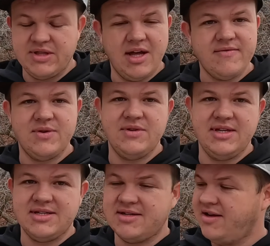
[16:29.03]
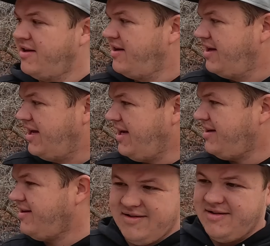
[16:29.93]
We love doing this,
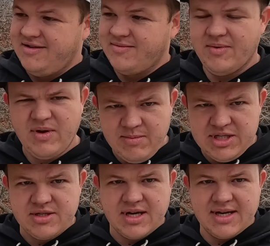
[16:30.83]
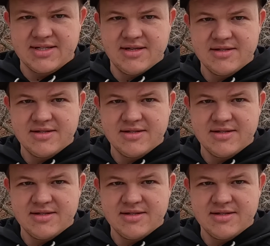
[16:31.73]
and we want to meet you guys.